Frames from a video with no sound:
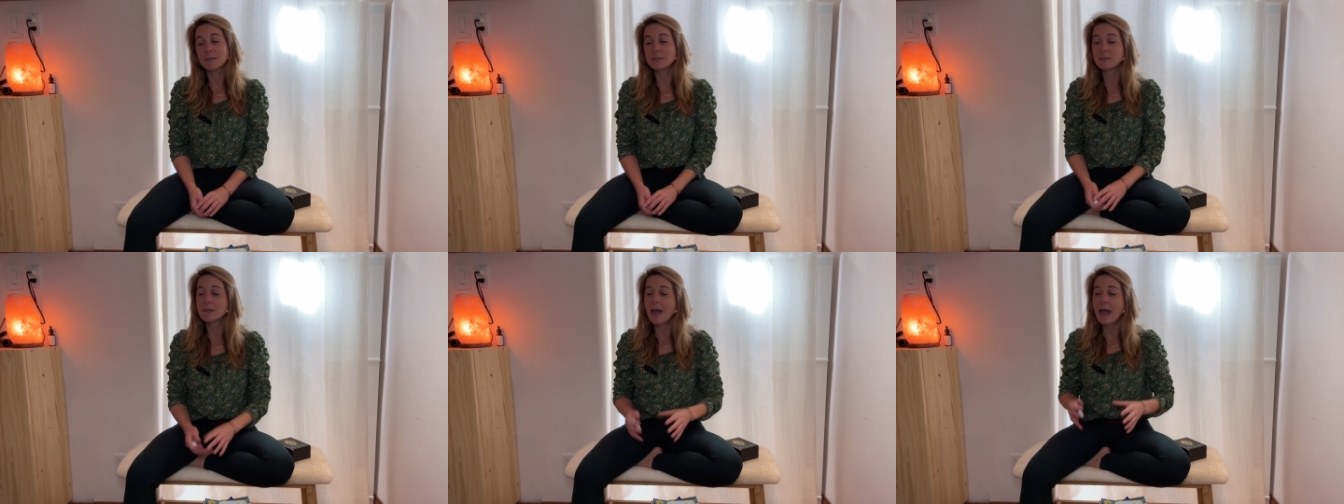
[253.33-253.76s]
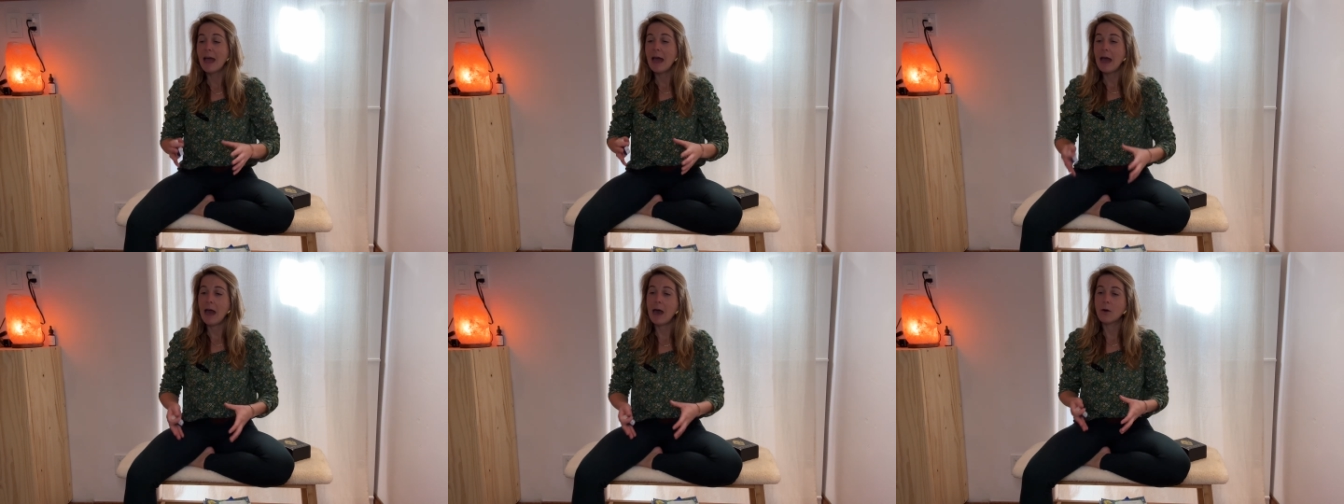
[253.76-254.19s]
Is
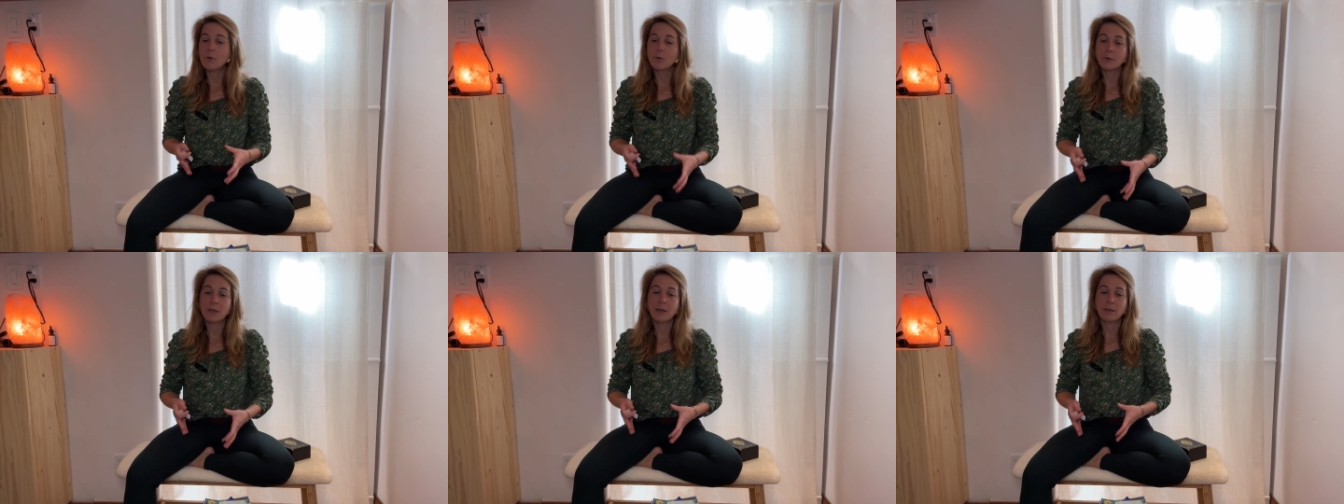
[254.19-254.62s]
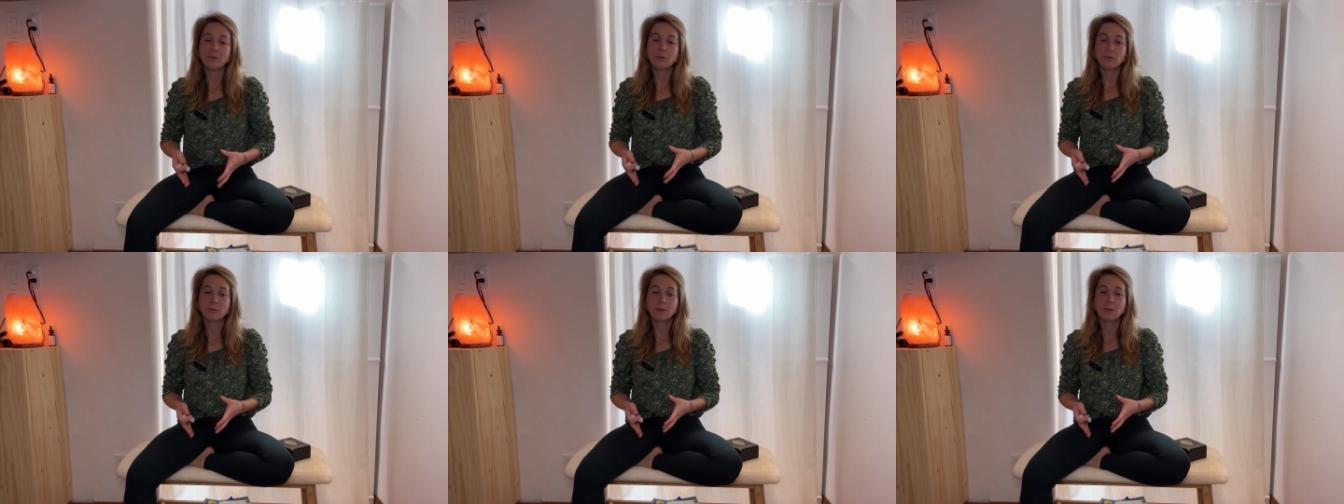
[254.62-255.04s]
how can a
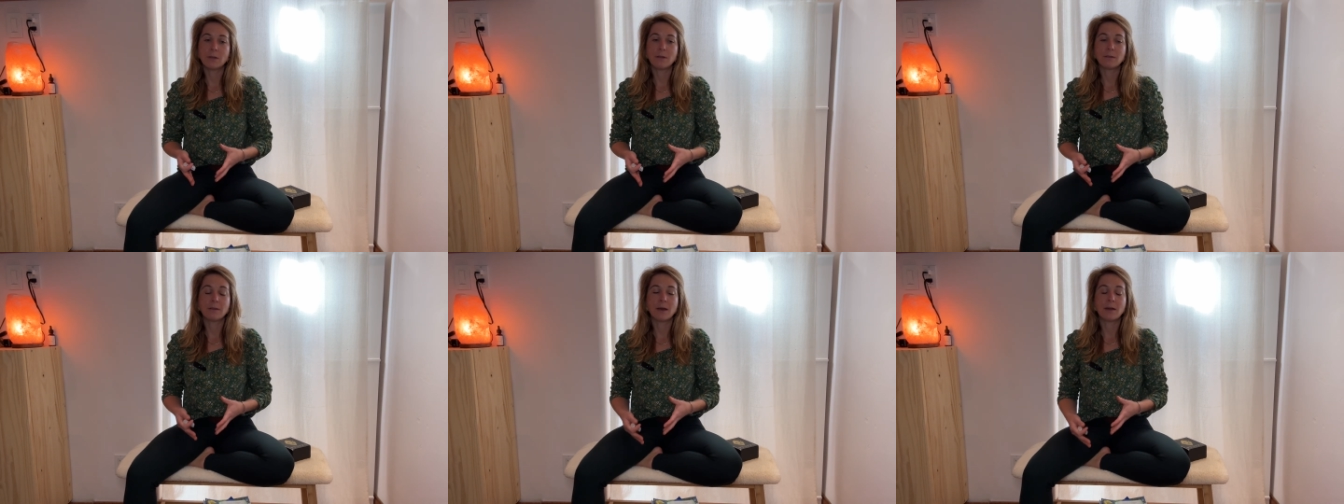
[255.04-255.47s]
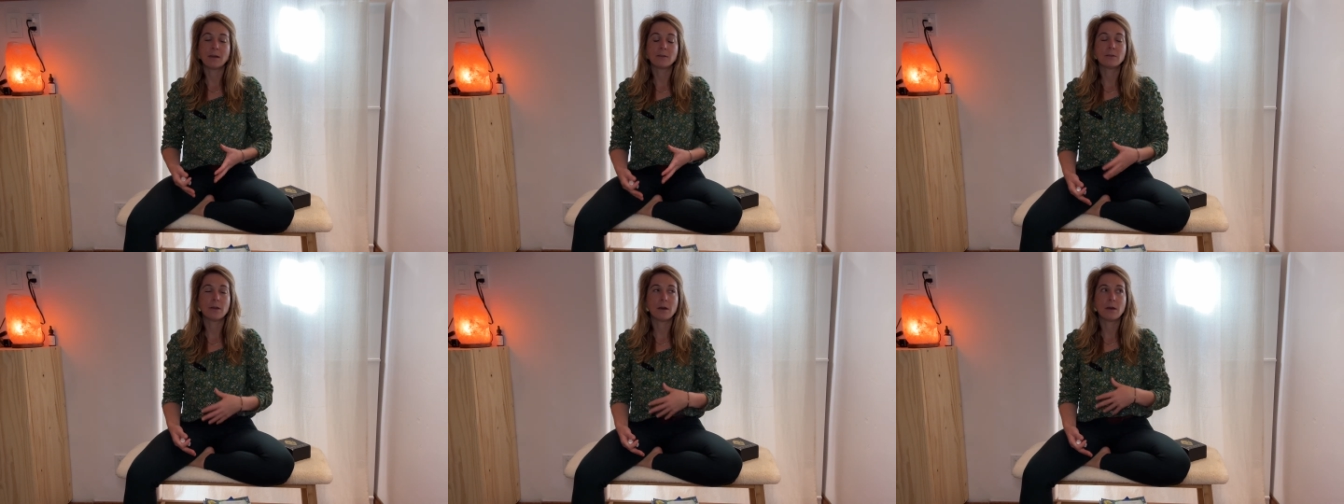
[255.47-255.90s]
tree
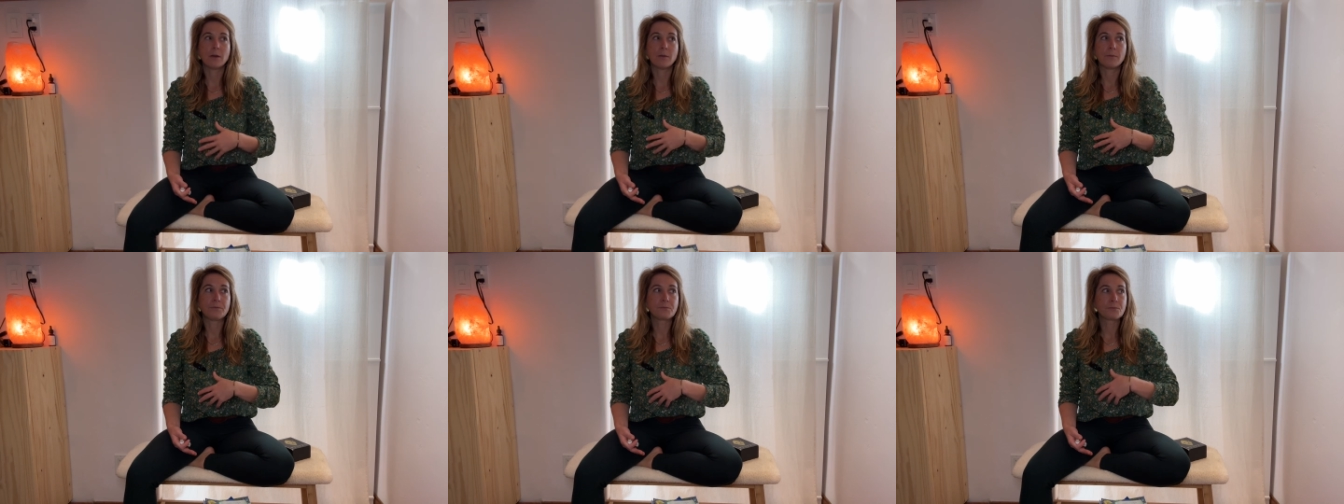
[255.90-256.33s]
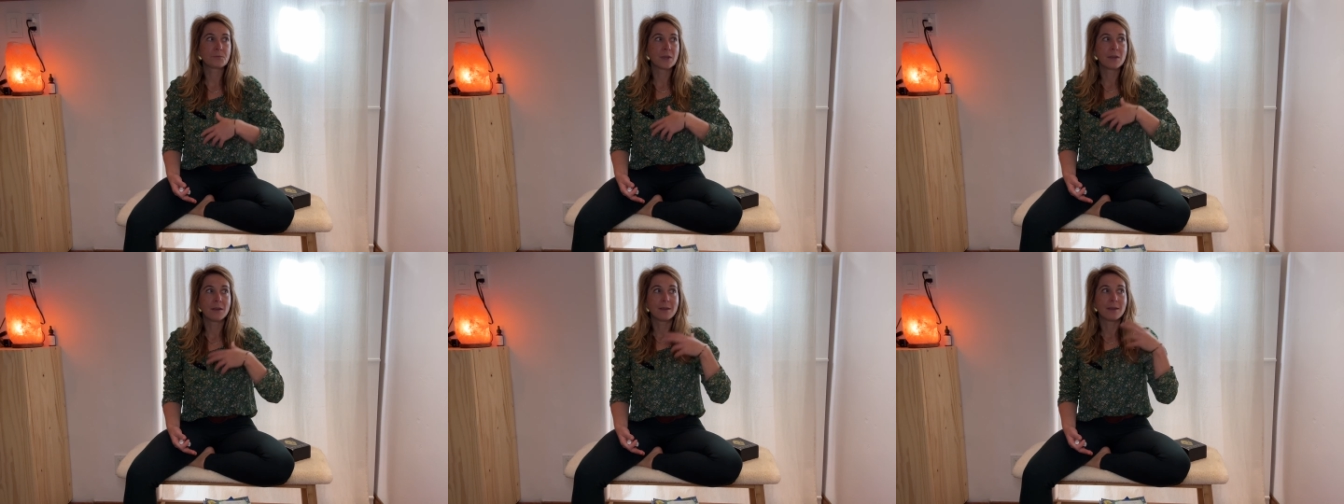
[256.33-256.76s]
that
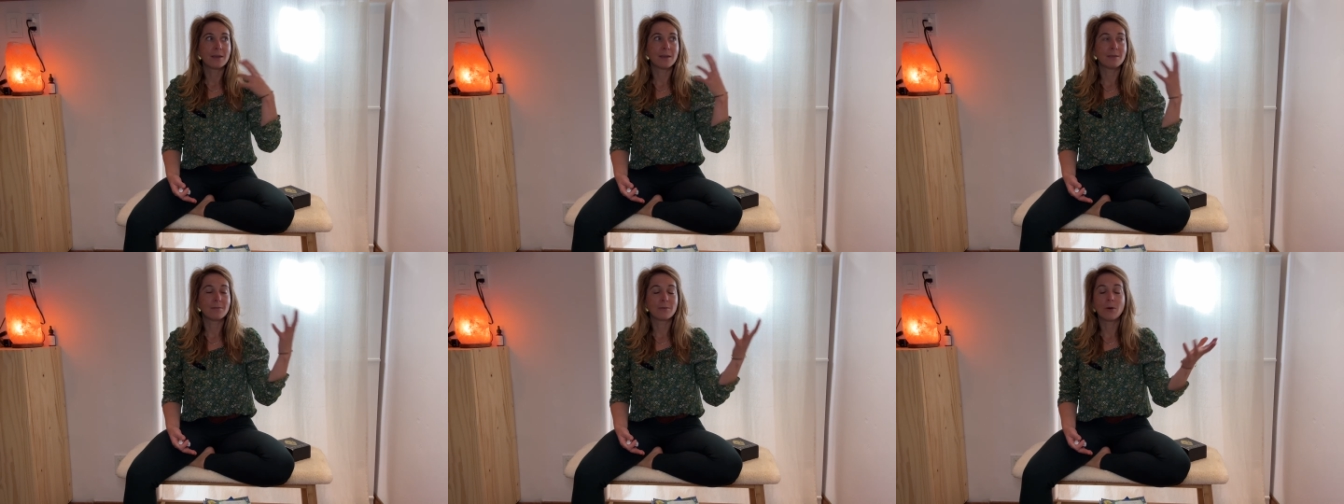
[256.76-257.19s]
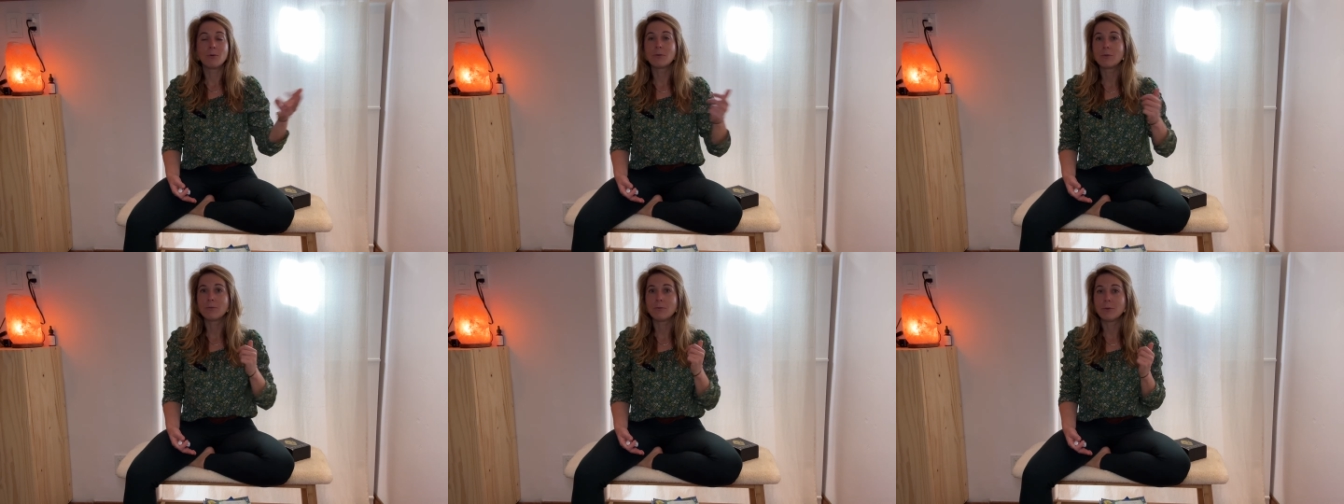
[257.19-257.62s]
can go
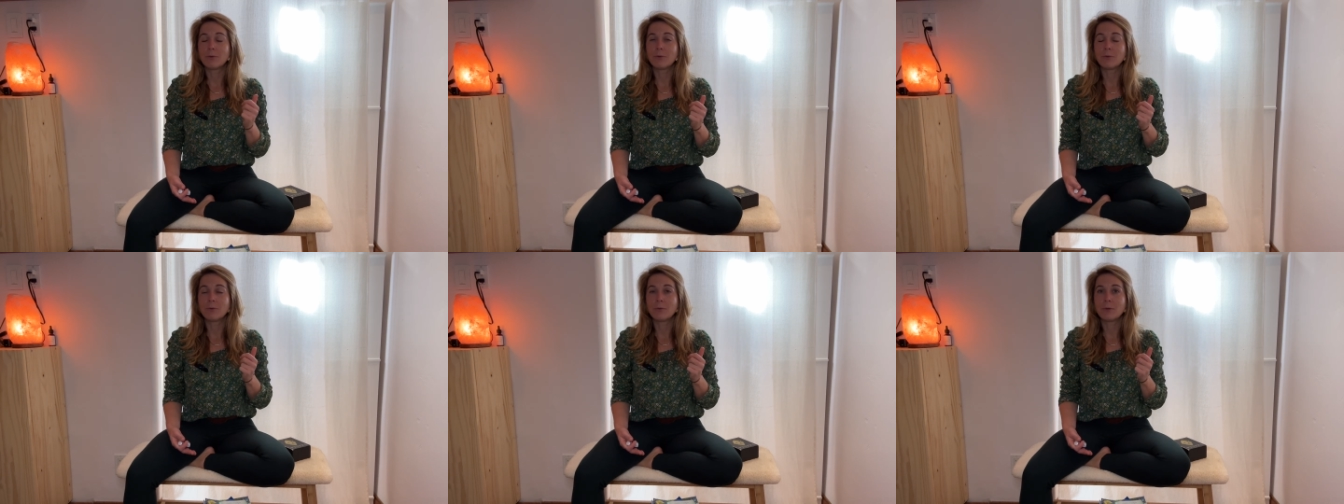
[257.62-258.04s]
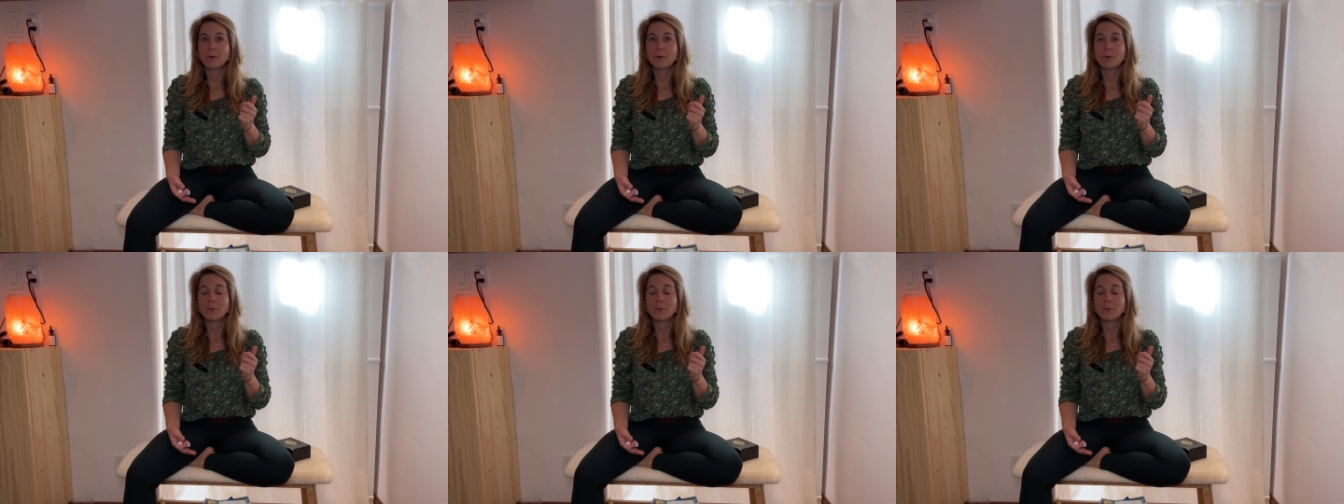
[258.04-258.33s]
through,